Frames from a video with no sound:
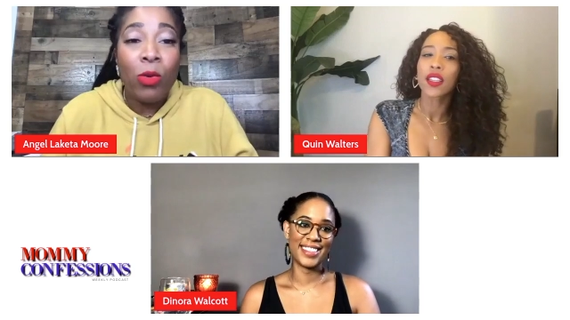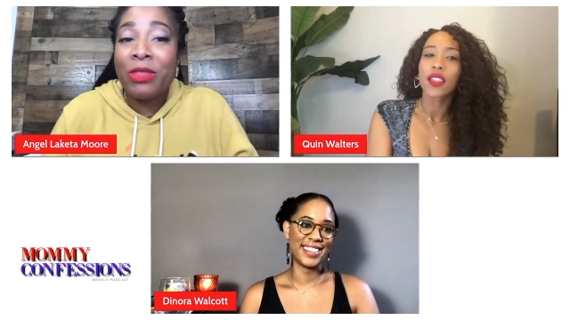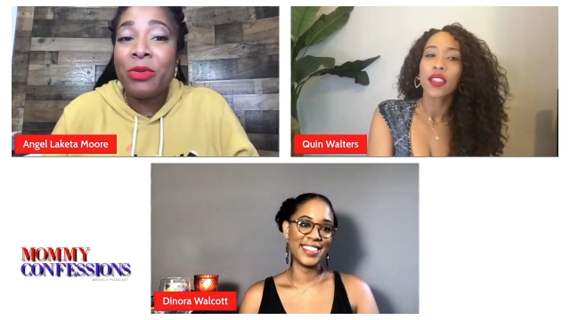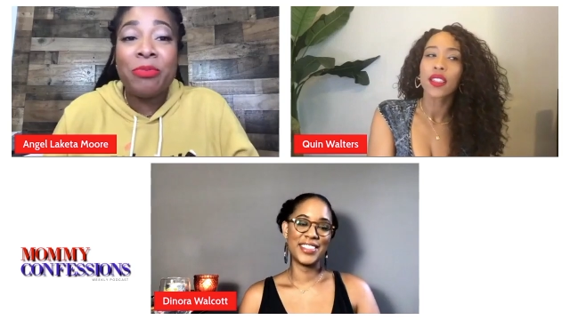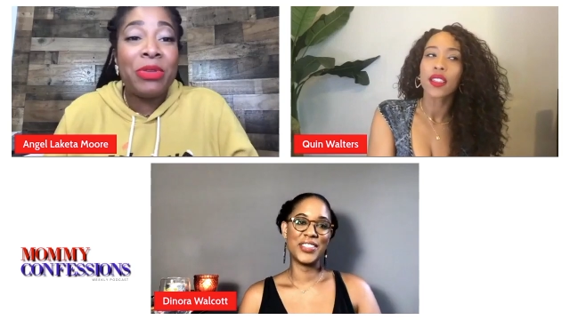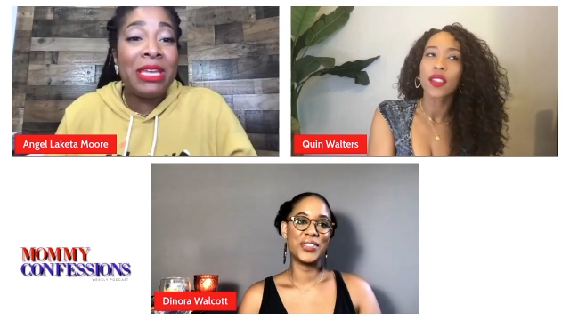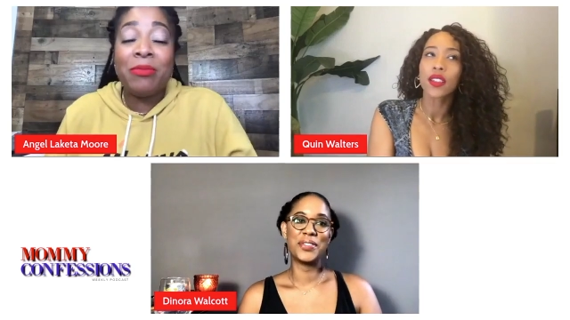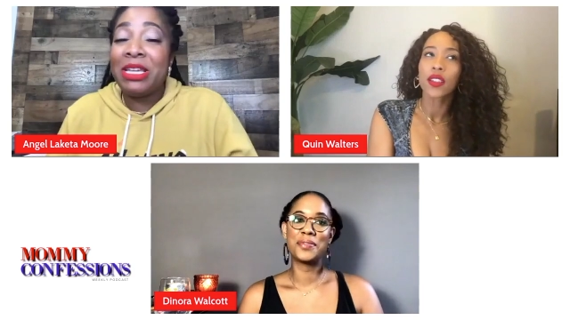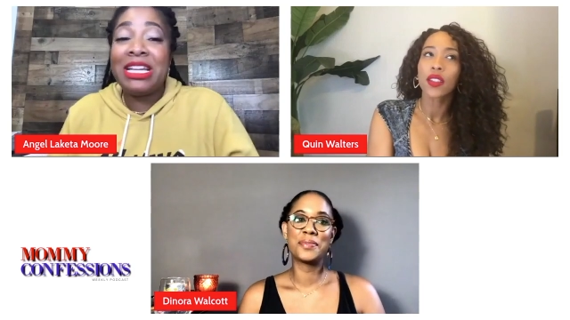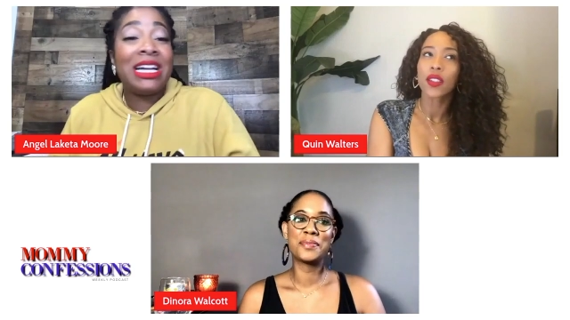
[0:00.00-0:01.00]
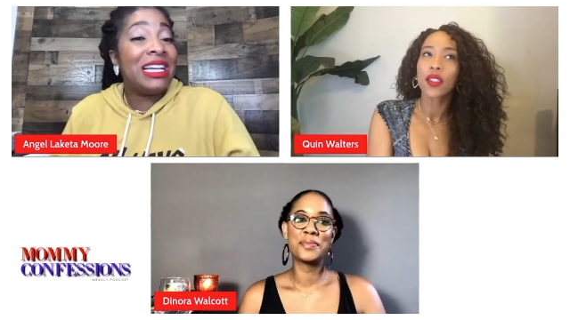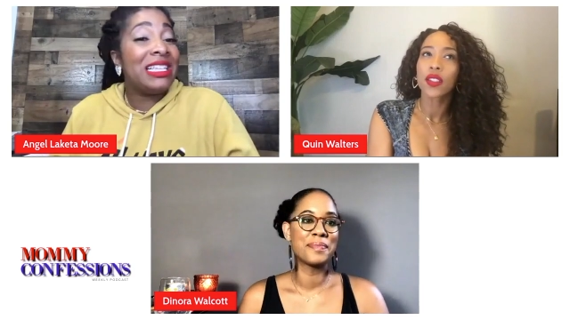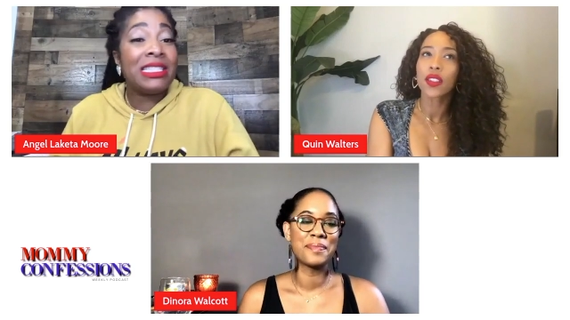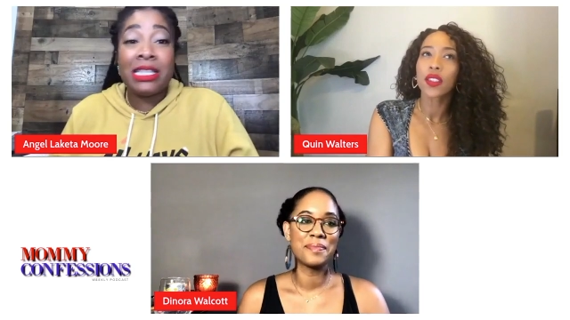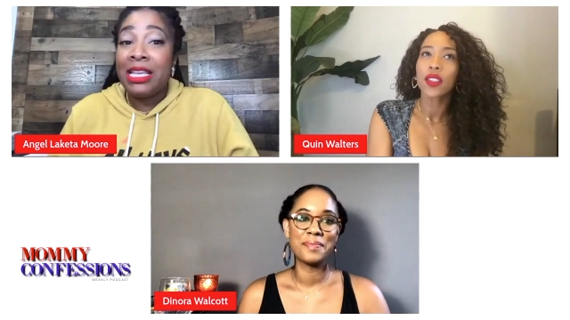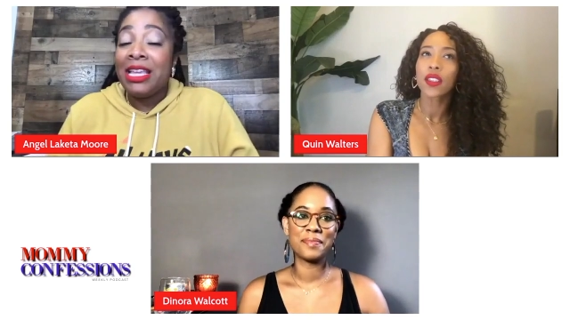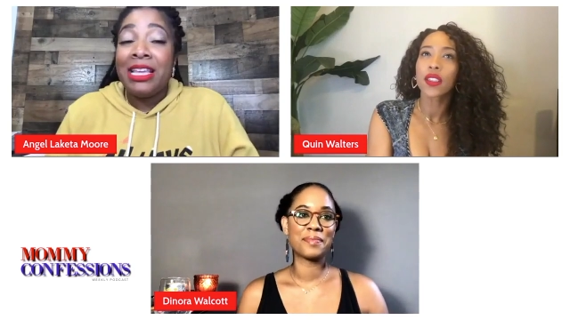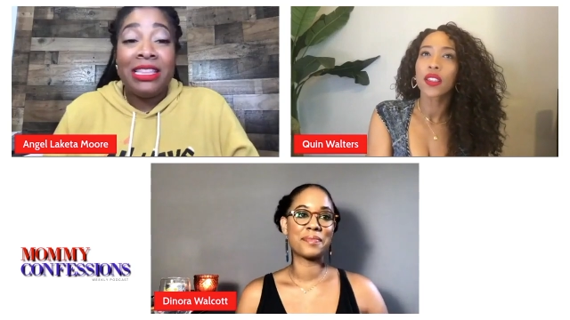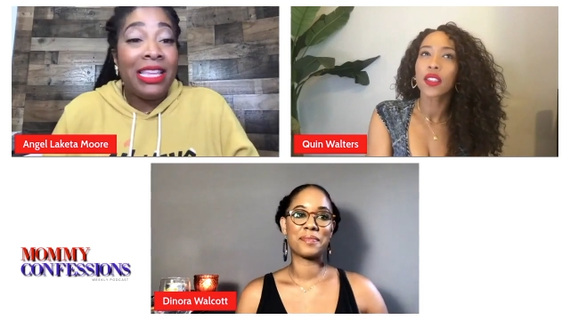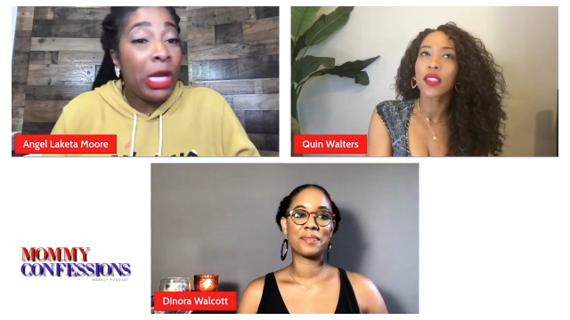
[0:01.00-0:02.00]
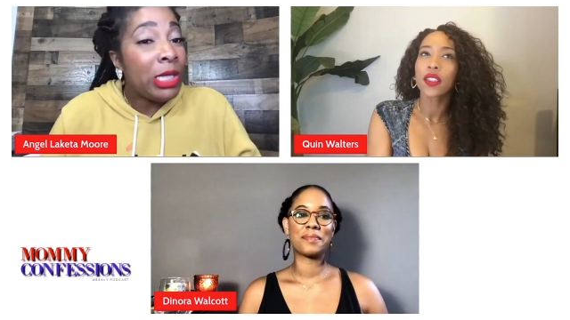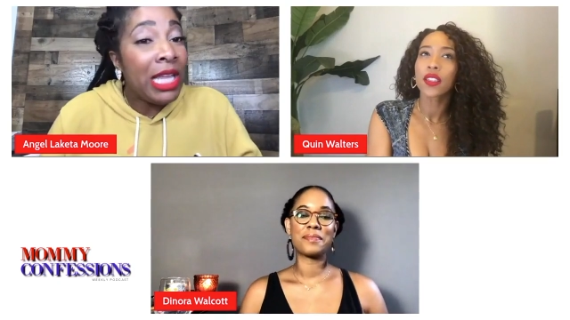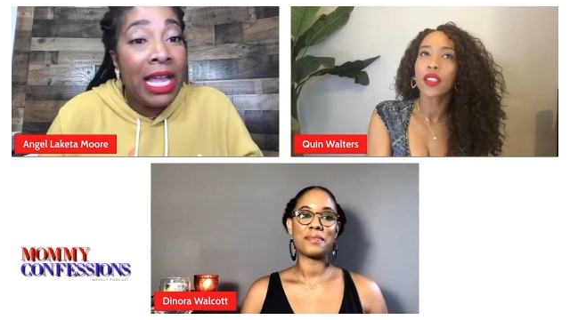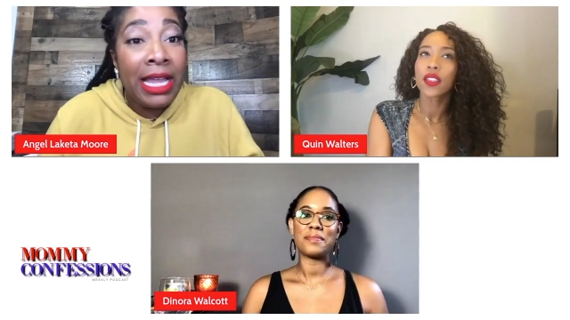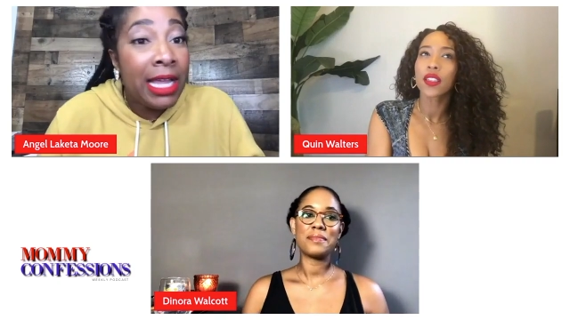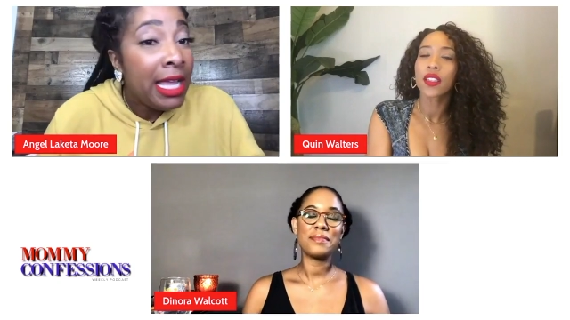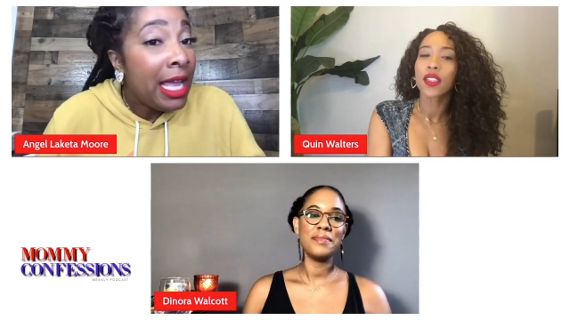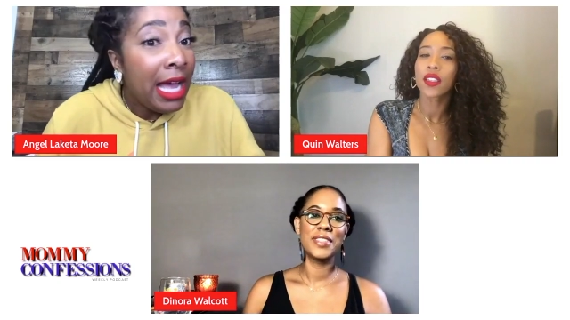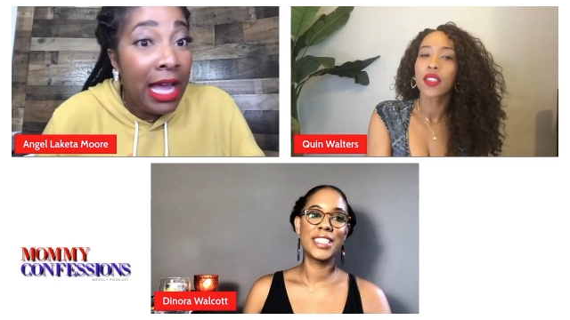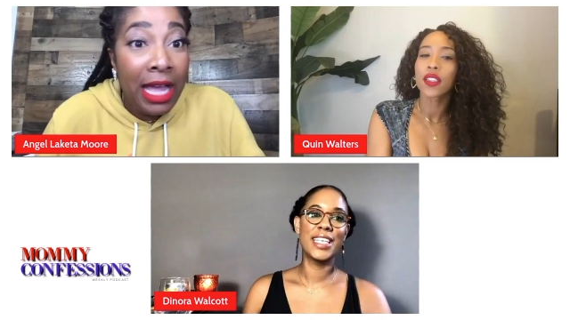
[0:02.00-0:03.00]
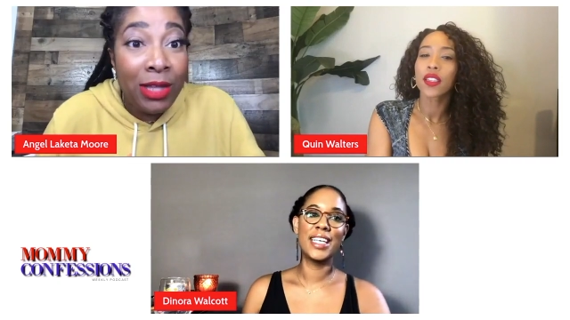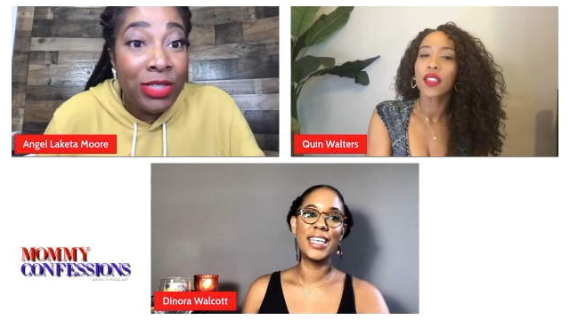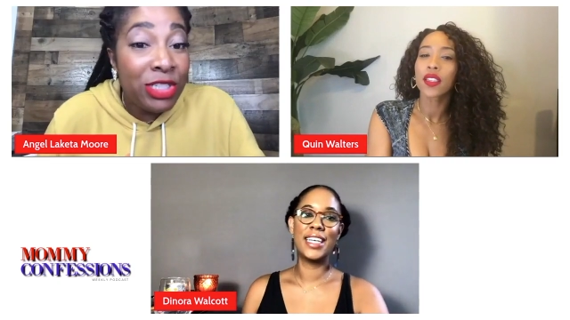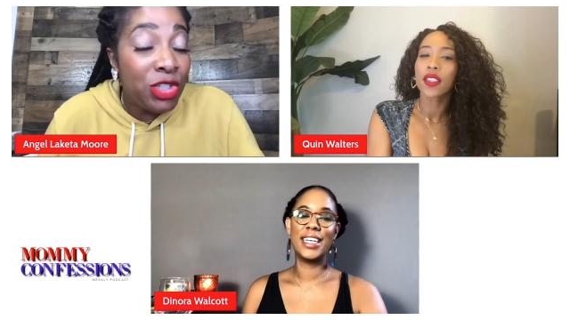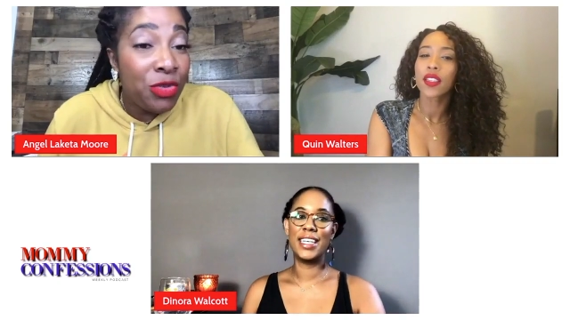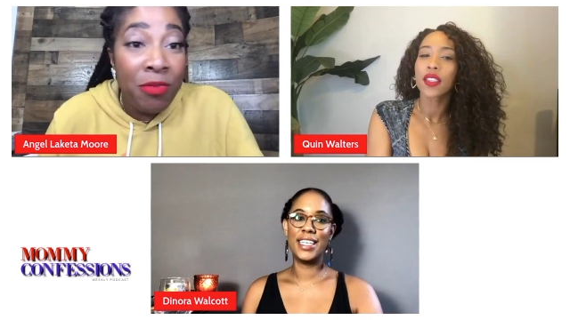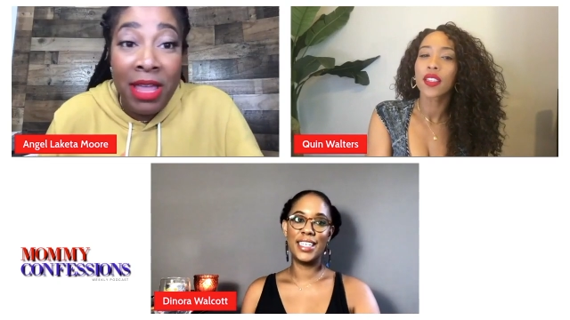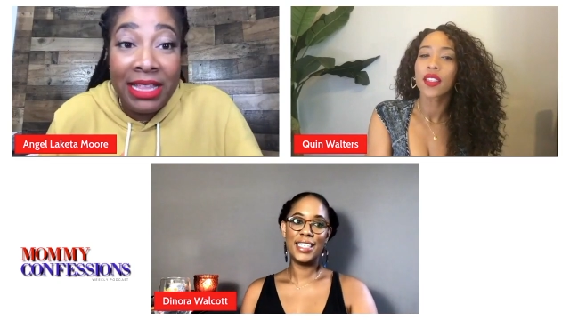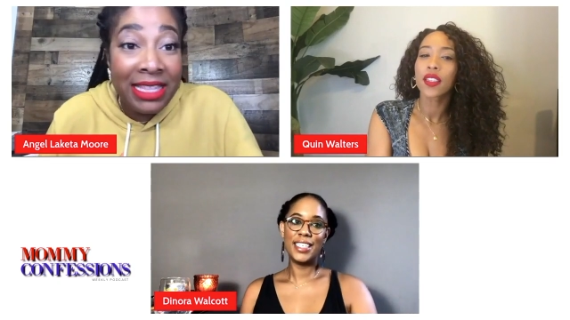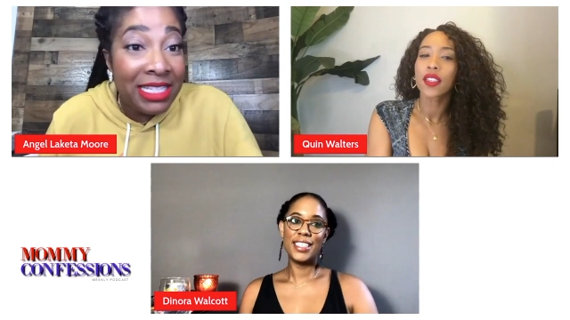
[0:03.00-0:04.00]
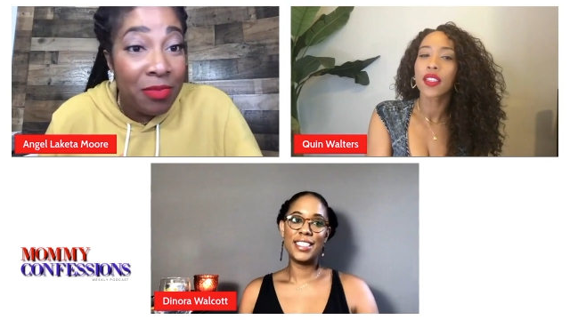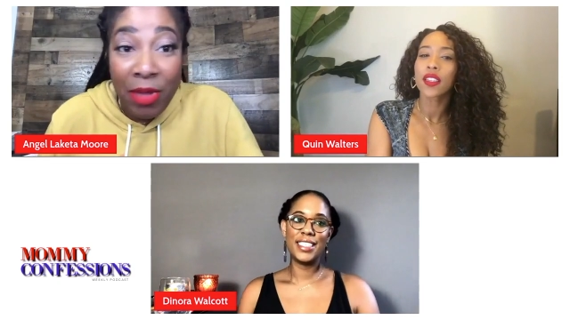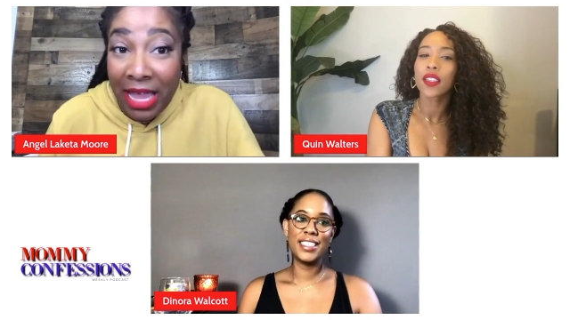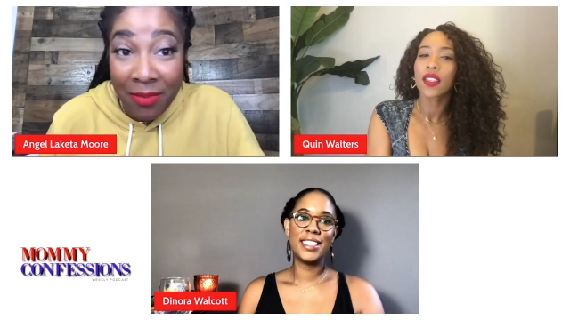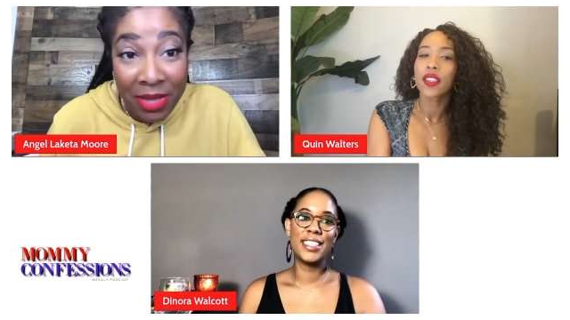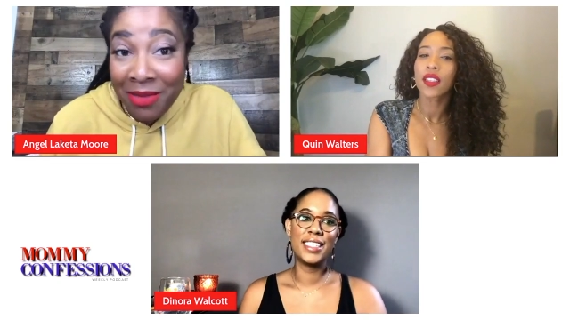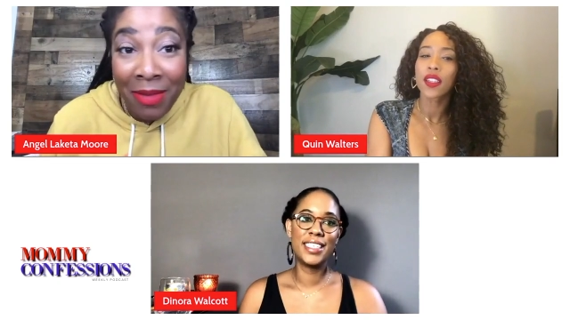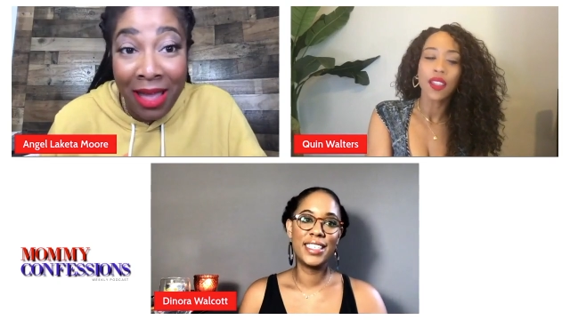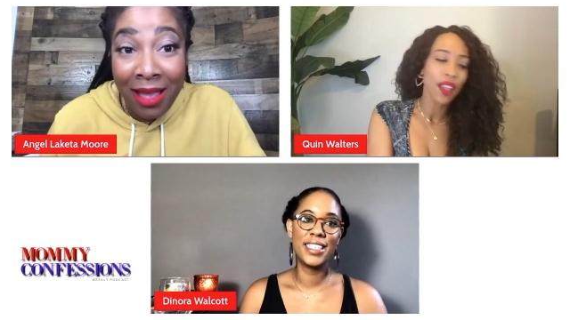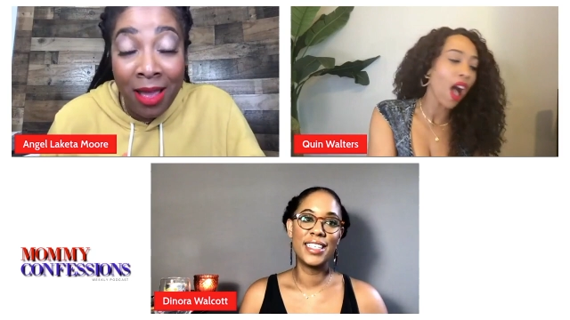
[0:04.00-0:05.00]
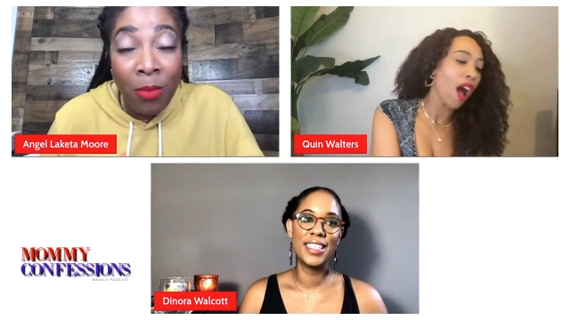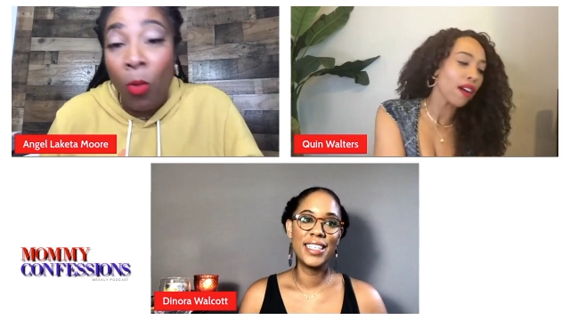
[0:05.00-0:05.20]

Speaker 1: whether it be because they're like, how did you make this baby, mom?